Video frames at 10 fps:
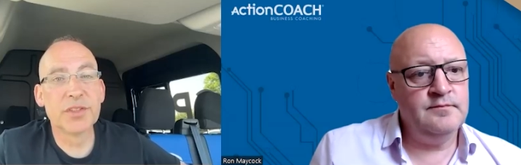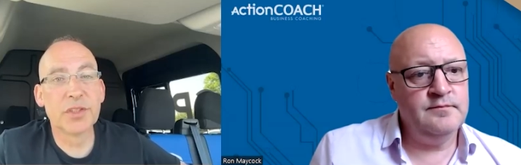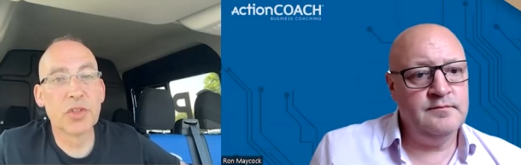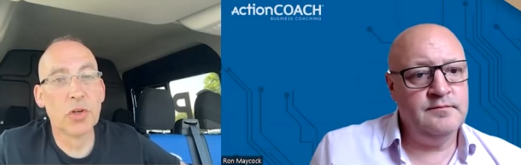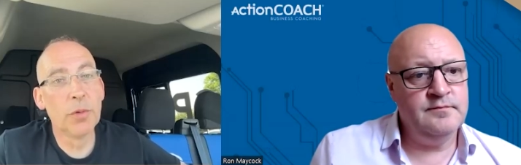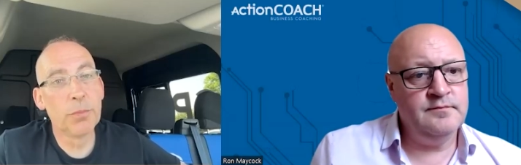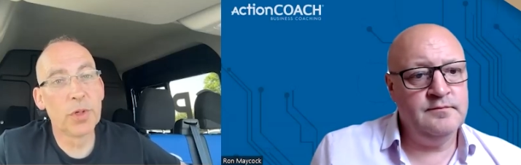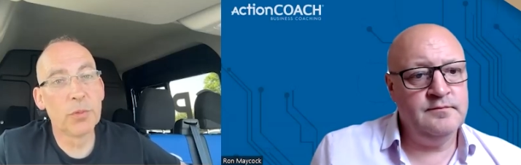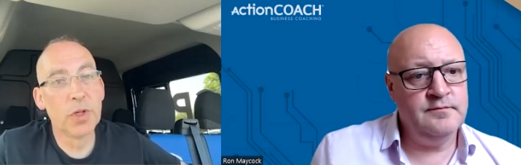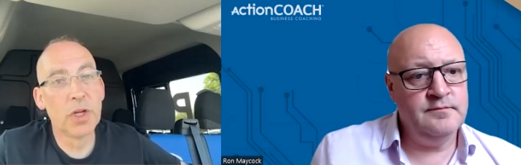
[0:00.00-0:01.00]
Speaker 1: into
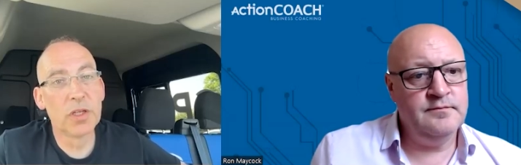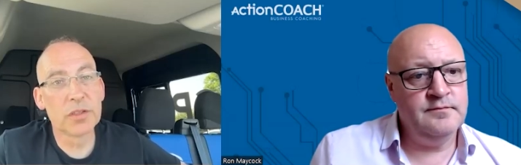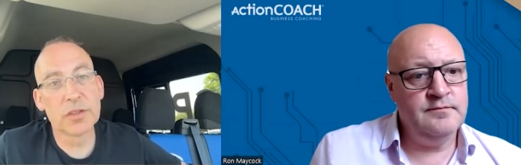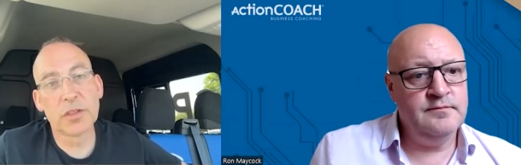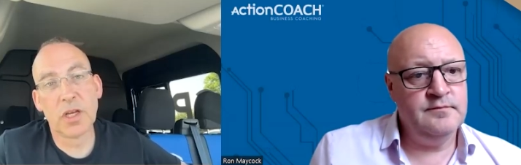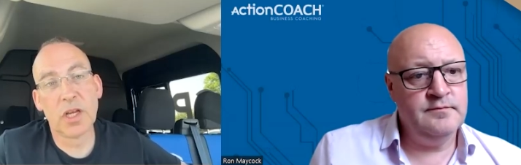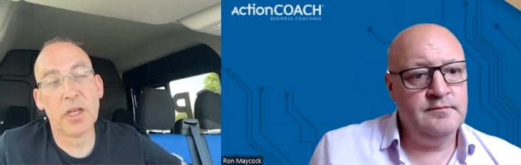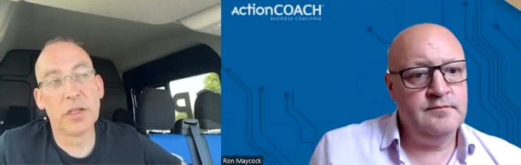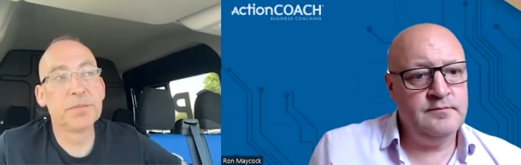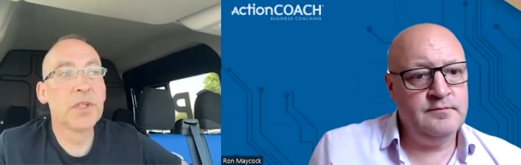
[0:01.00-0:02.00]
corporate work,
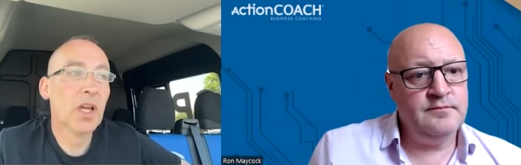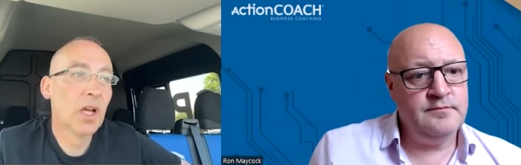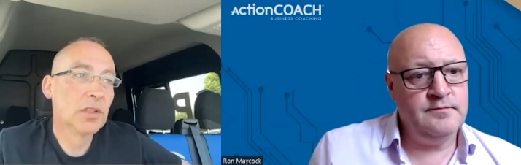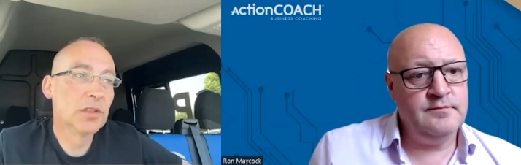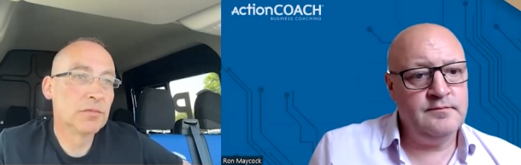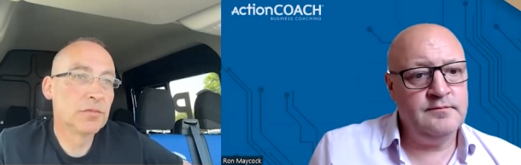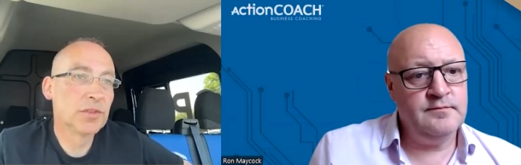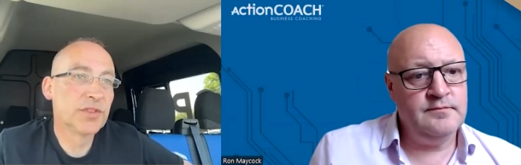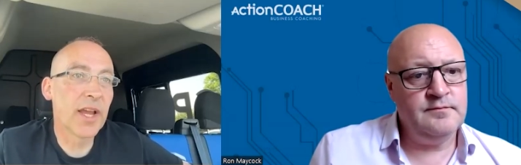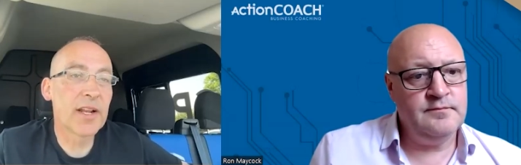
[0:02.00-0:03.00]
uh,
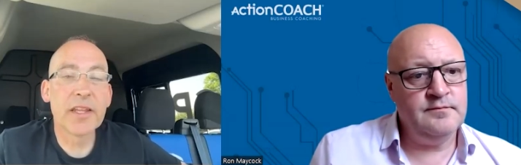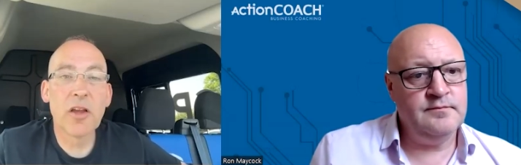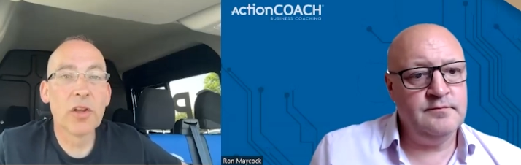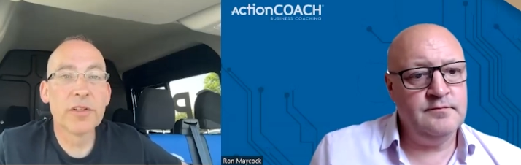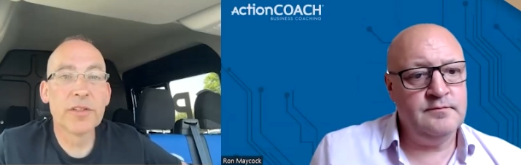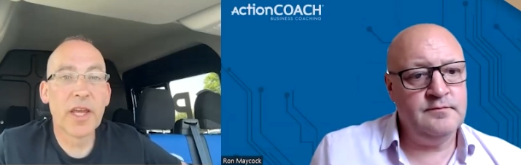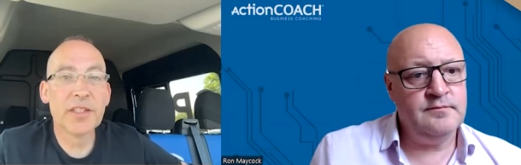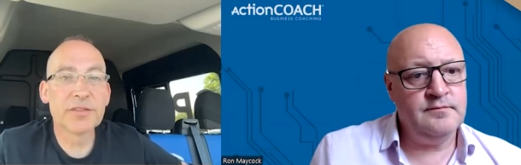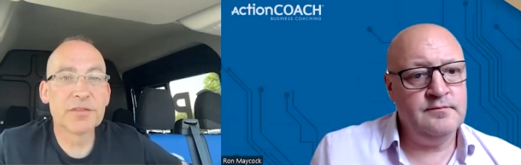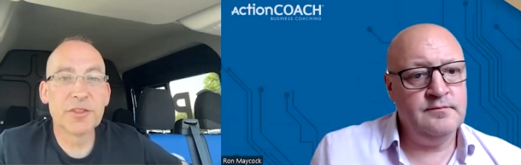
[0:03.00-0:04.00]
cycling
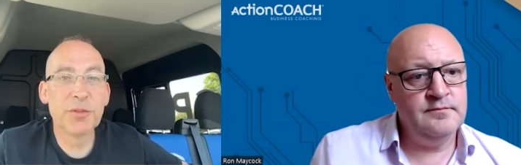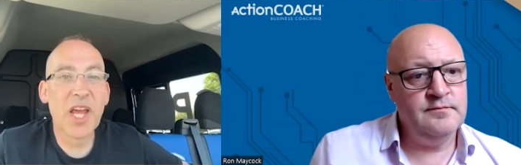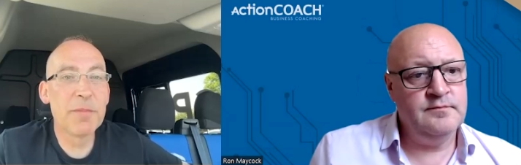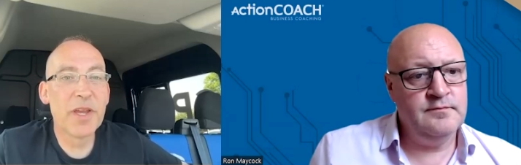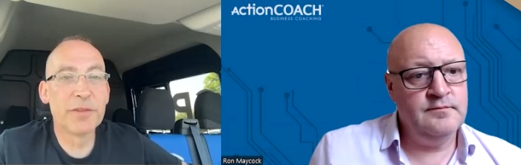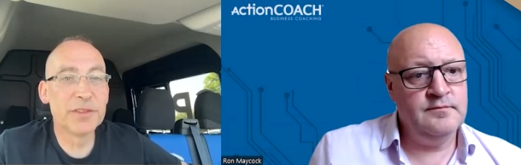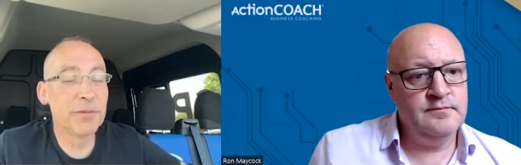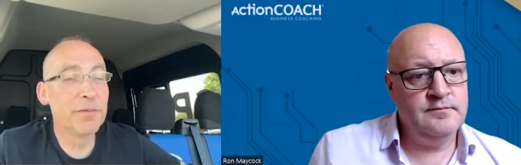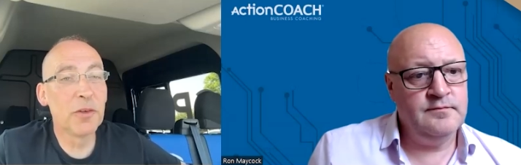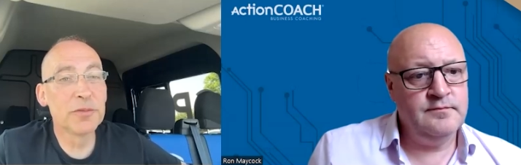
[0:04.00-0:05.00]
holidays, you name it. If
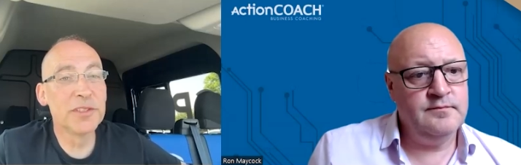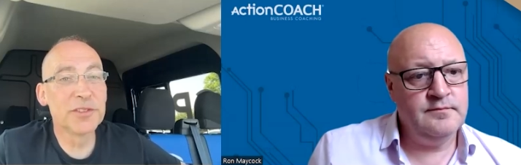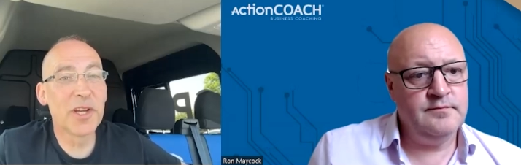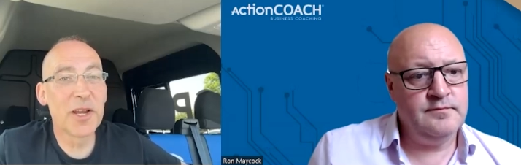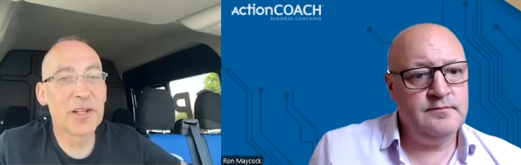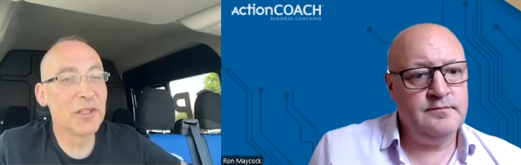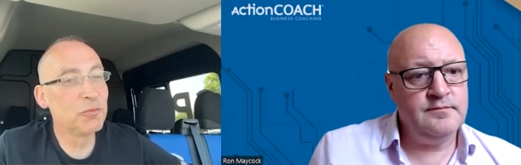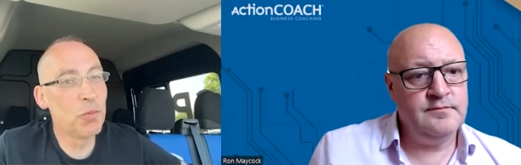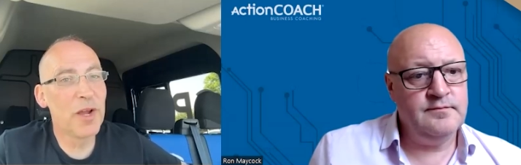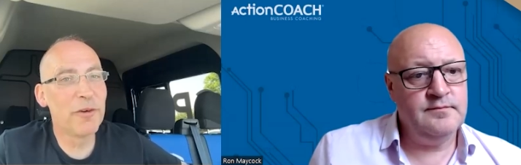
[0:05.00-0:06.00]
it's involved in
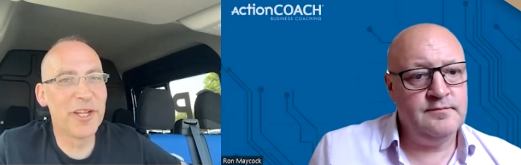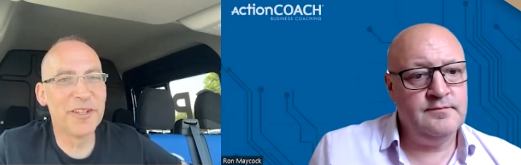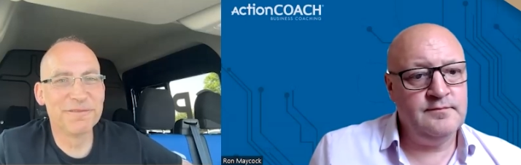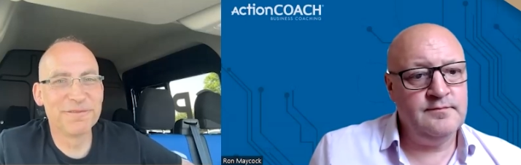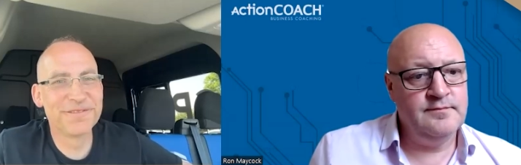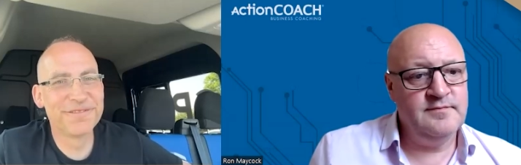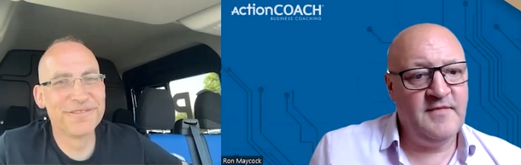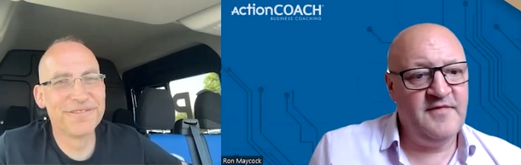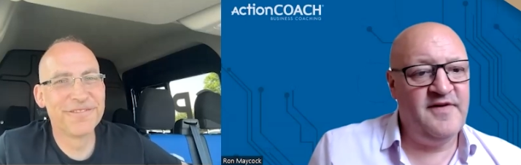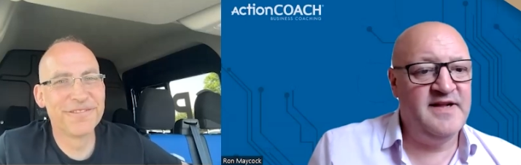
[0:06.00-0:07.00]
cycling,
Speaker 2: we're in it.
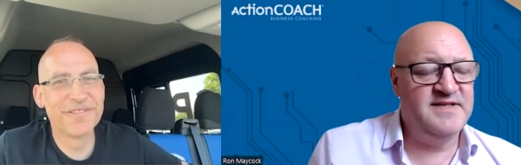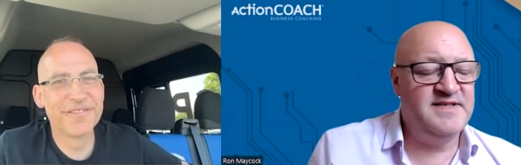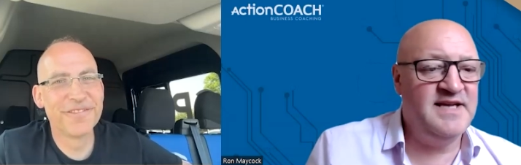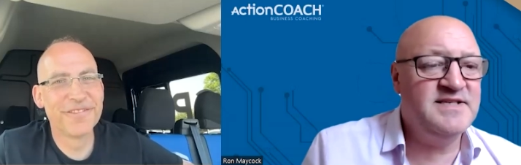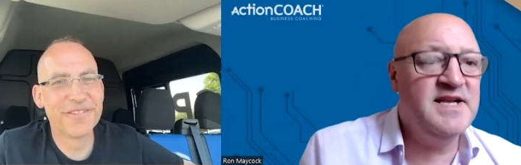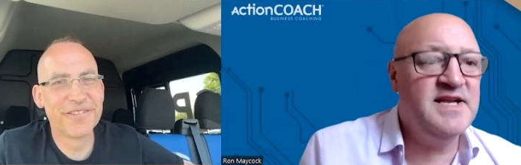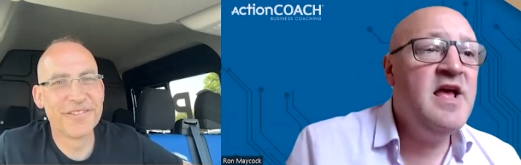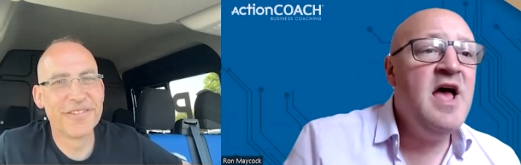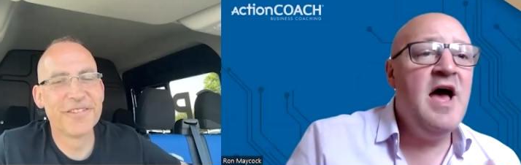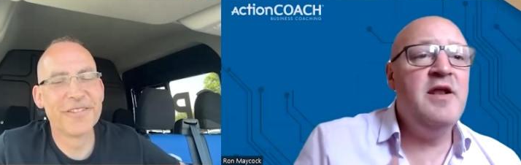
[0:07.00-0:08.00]
Fantastic.
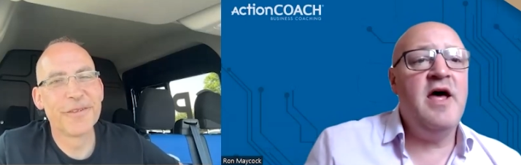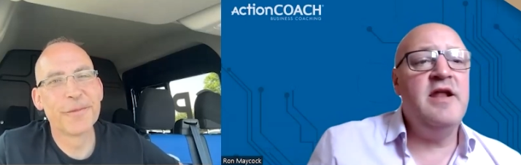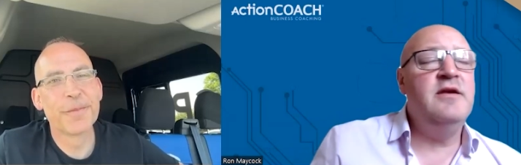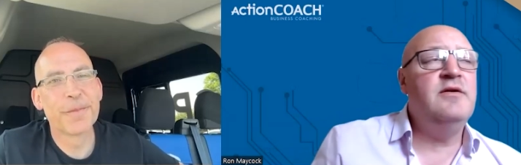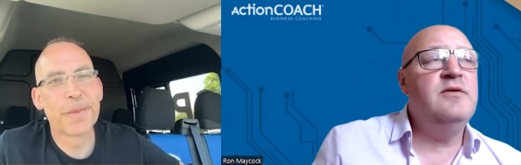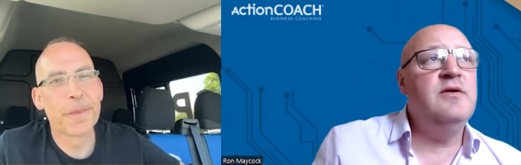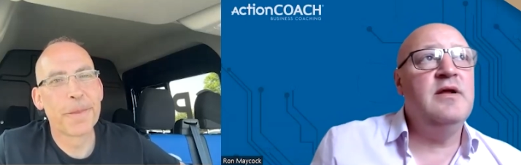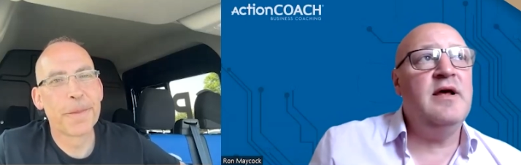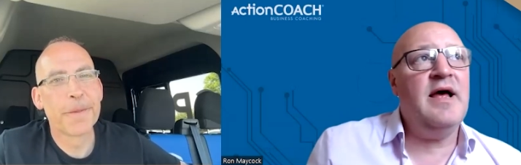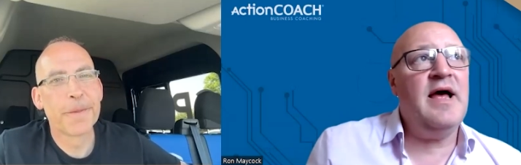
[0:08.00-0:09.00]
And and
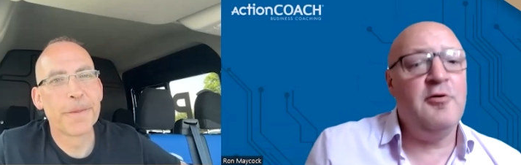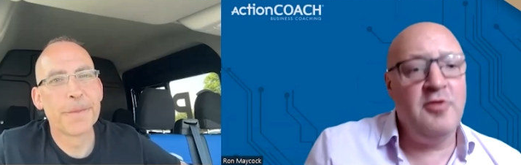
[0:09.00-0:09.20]
how